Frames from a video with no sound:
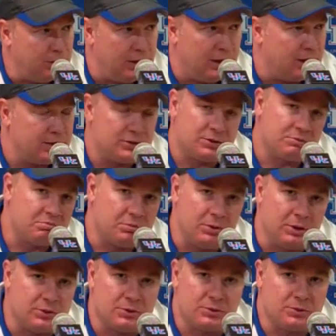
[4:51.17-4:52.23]
Yeah, it's
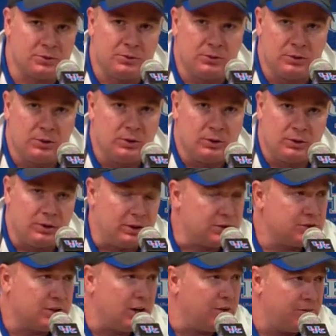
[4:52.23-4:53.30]

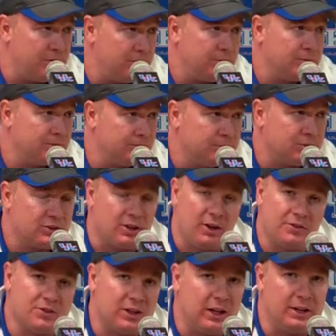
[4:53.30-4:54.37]
tough. It's
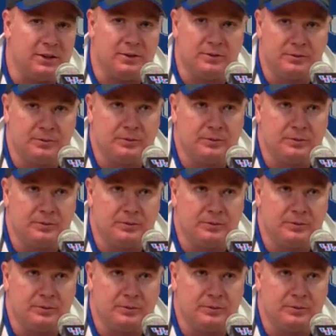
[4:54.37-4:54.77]
tough sledding.